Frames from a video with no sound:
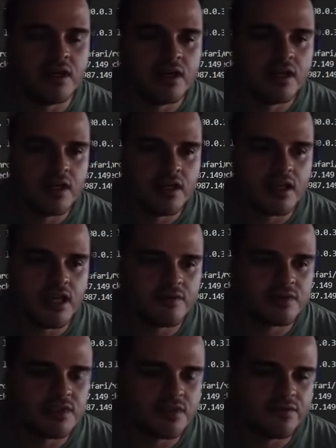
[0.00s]

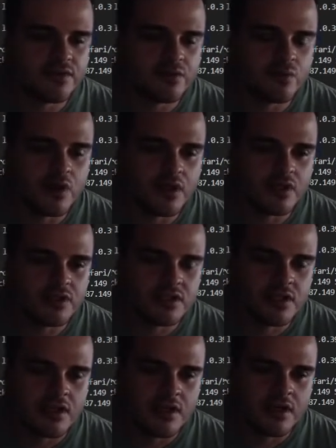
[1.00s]
games afterwards.
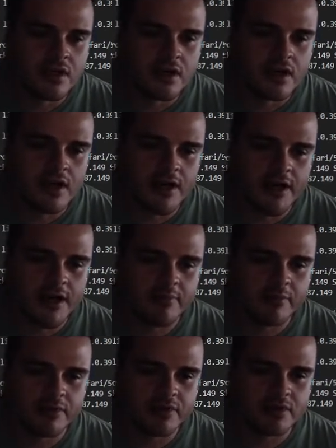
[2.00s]

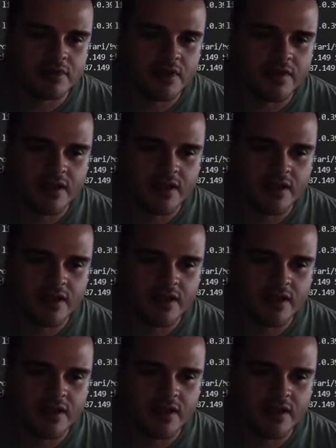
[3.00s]
But I think it